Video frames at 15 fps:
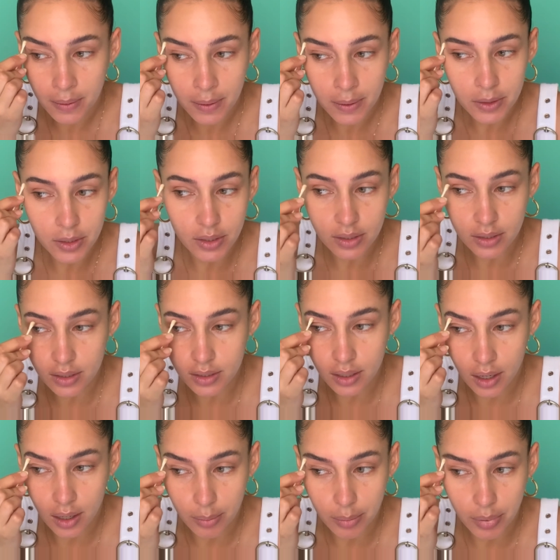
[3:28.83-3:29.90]
just the
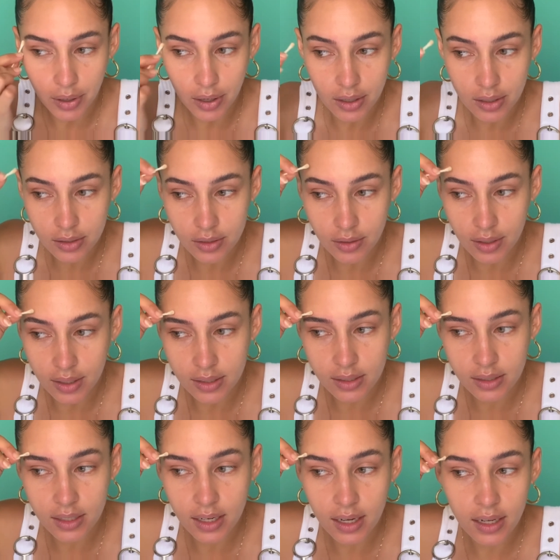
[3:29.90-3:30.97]
top part. So they
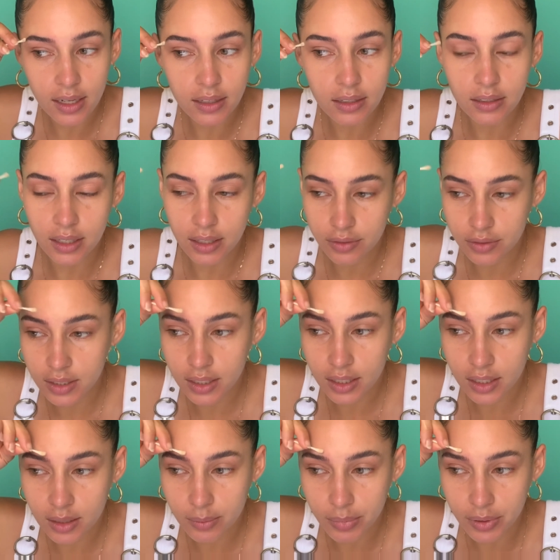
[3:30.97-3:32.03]
stay
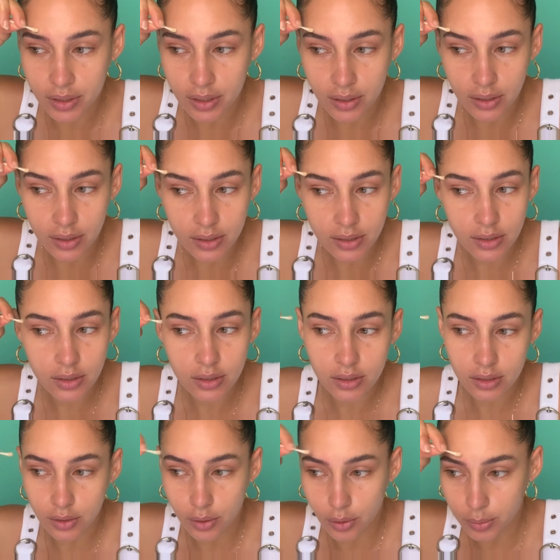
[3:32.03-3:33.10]
lifted, but they're
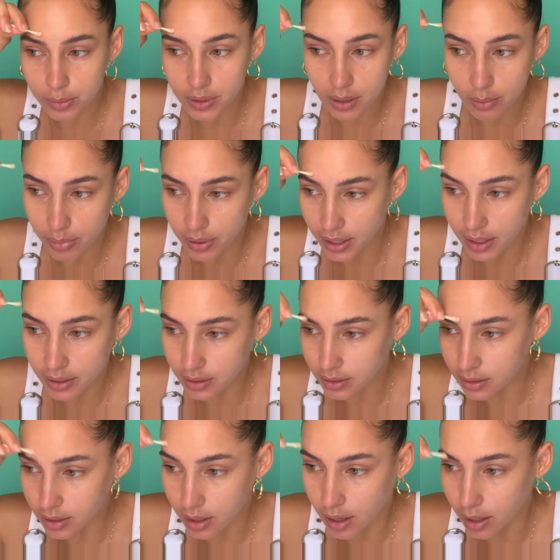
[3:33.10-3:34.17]
sculpted a bit at the
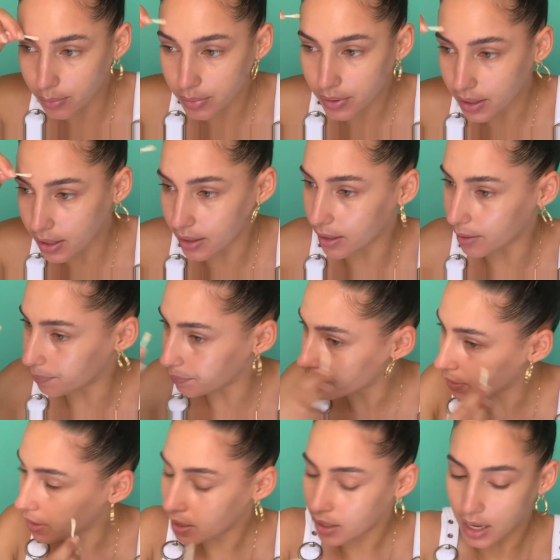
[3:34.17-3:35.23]
top. And then
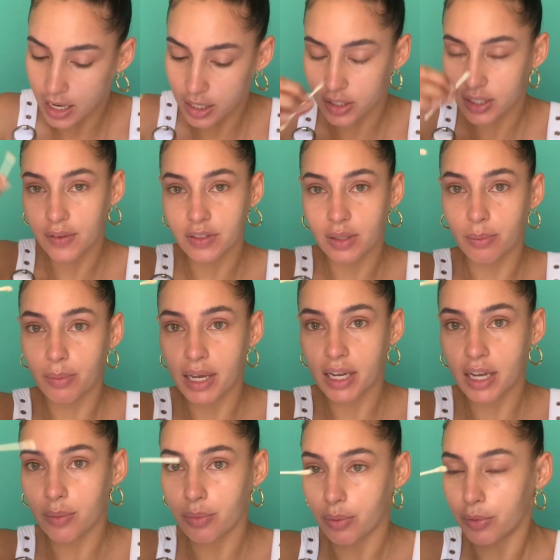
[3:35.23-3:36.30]
I just have some
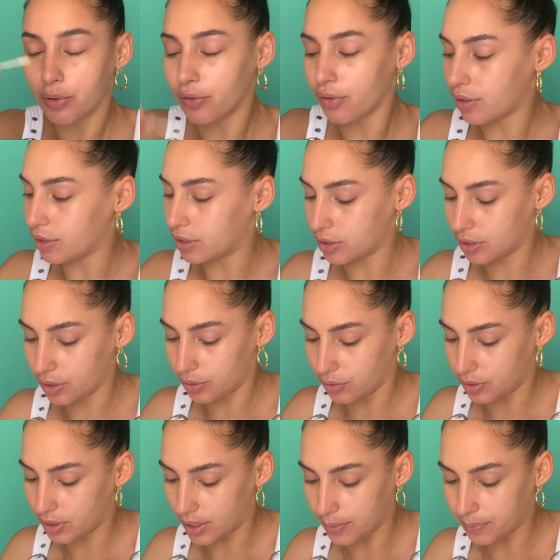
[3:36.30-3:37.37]
makeup remover on this
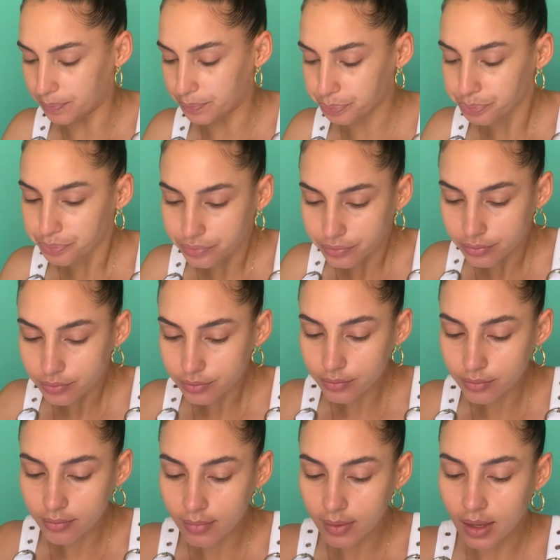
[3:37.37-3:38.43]
Q-tip
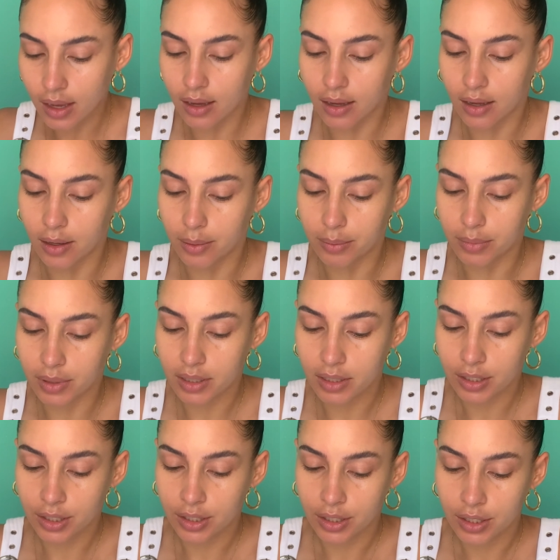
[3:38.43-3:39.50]

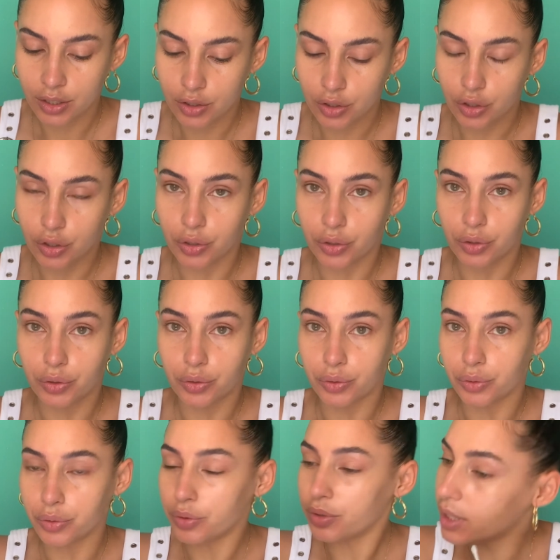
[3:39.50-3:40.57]

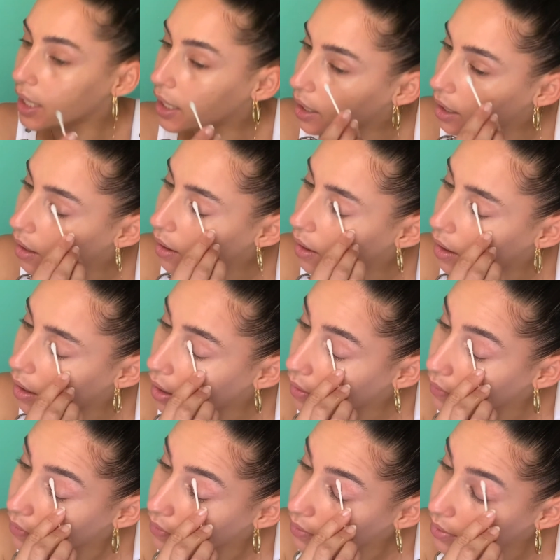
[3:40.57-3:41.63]
to take off
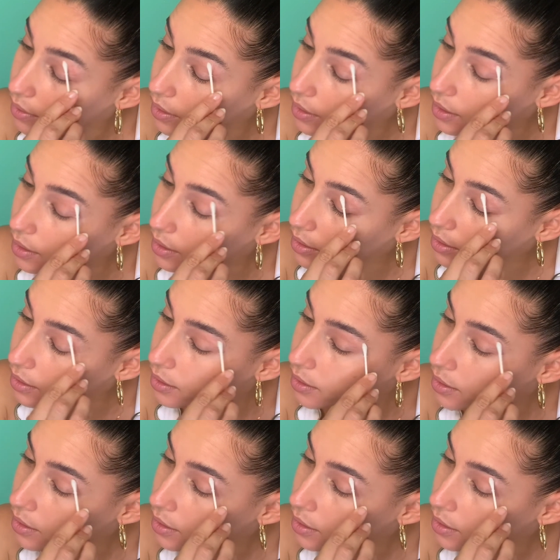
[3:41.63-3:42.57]
the